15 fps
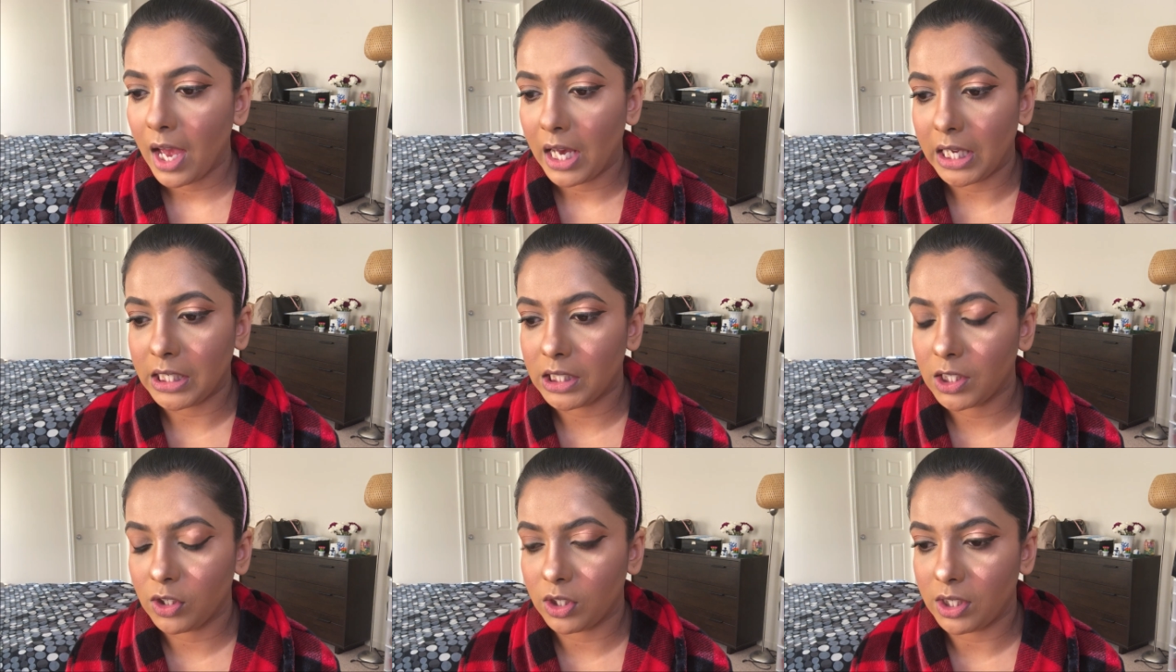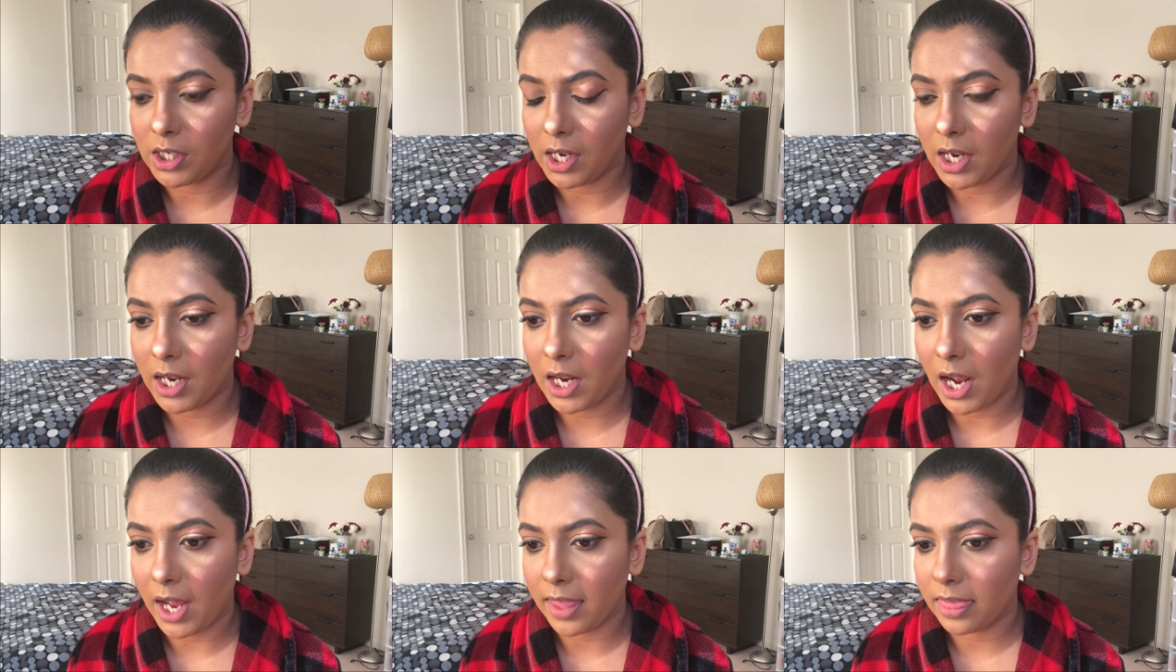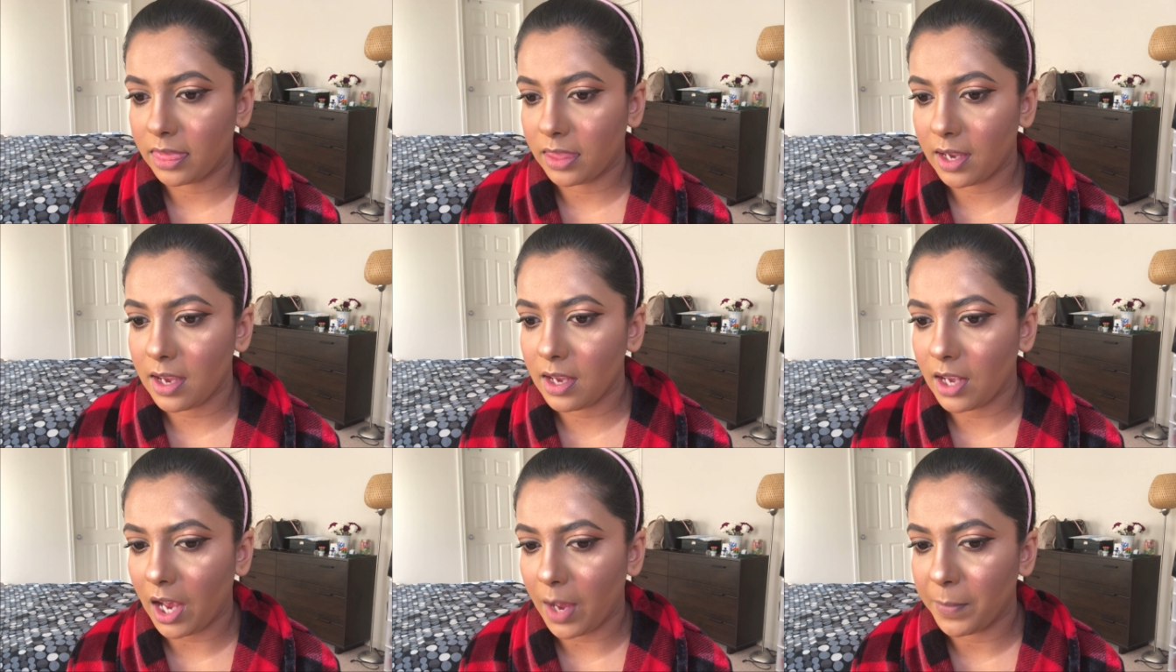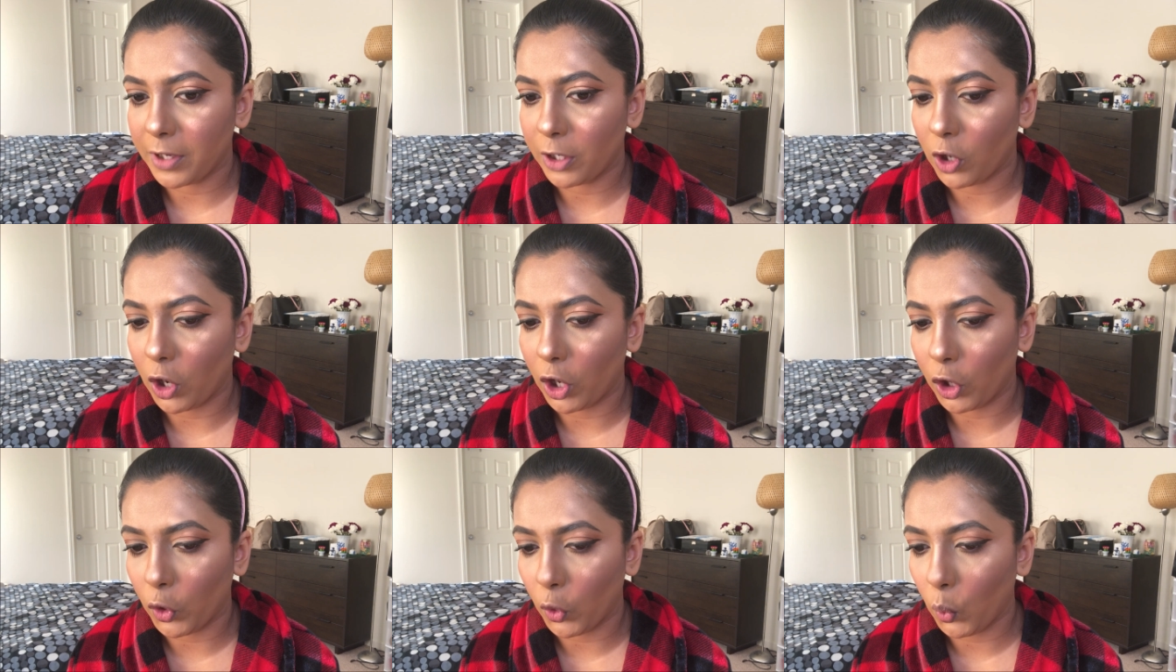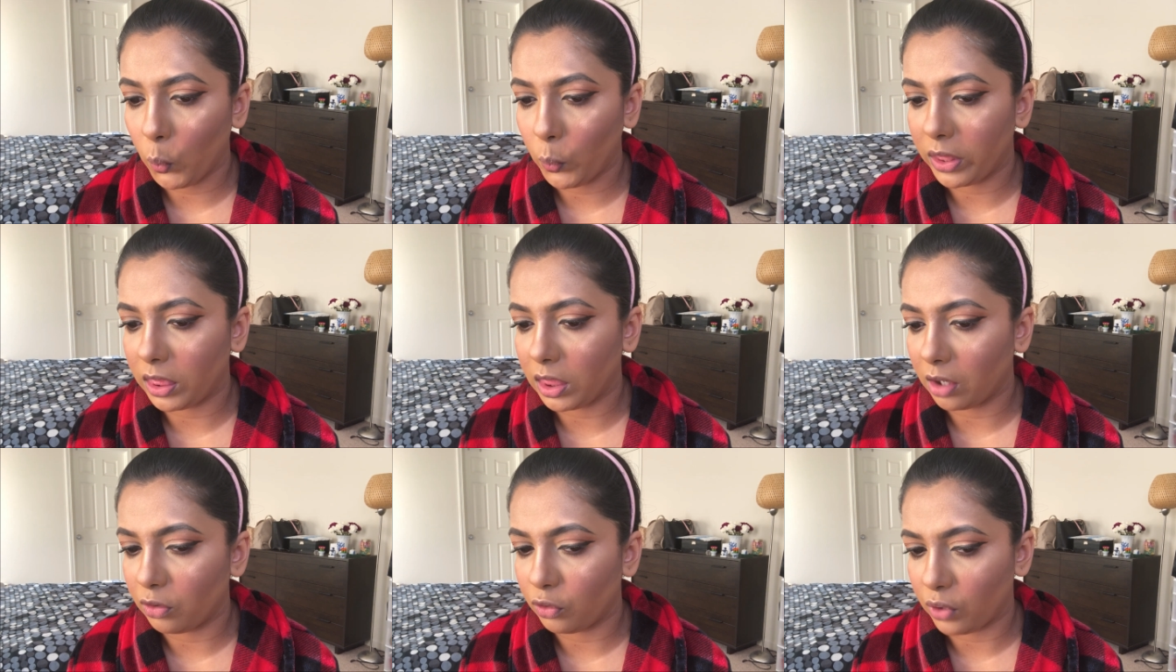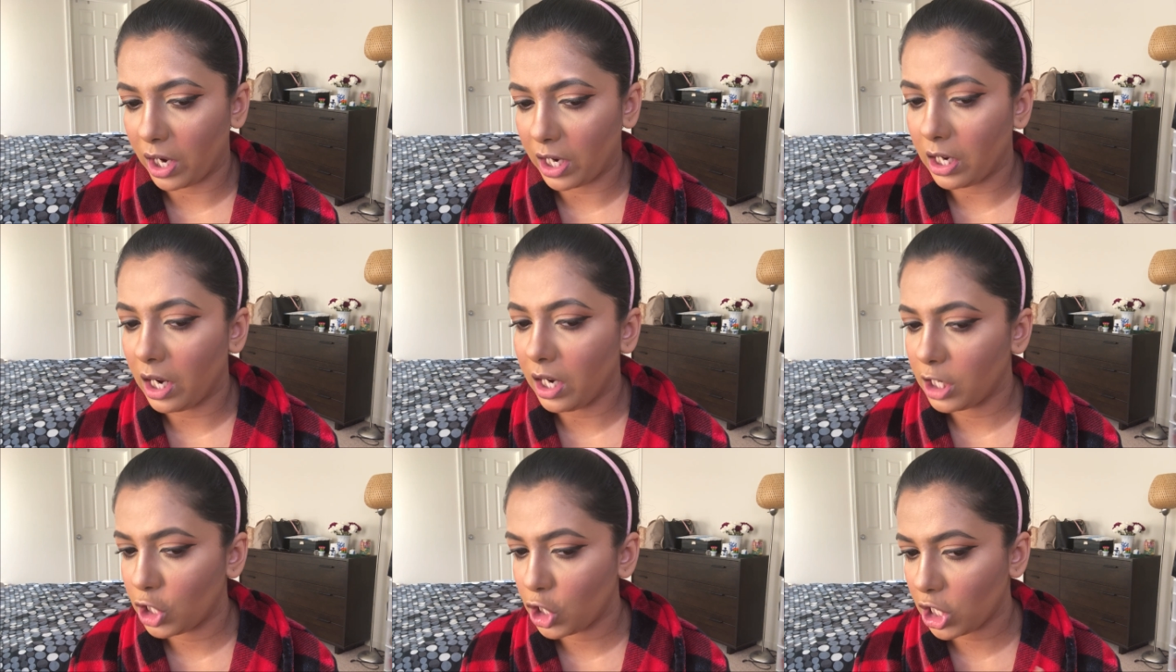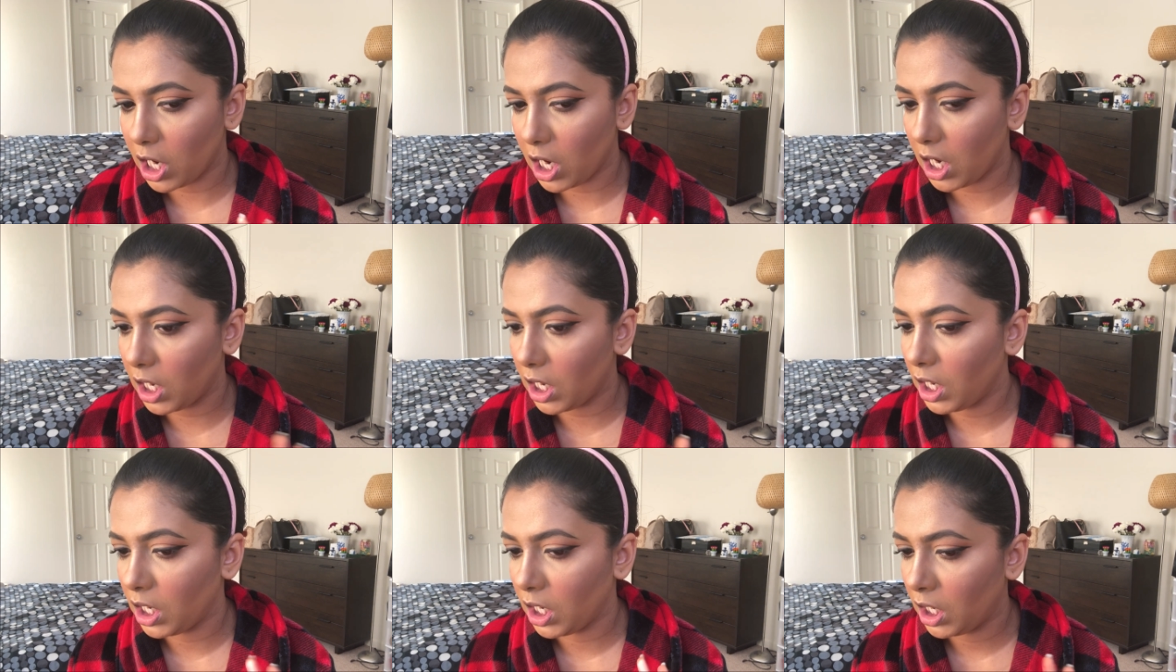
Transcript: And today I think I'm gonna go with the red shade.